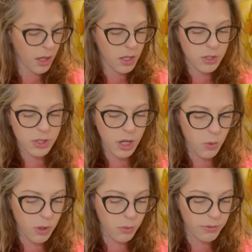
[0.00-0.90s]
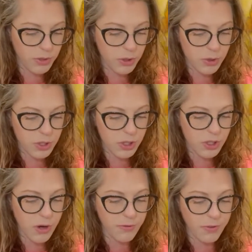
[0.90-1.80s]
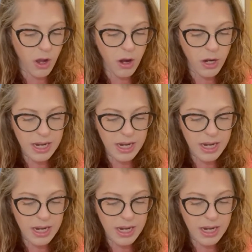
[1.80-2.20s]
So what we've used so far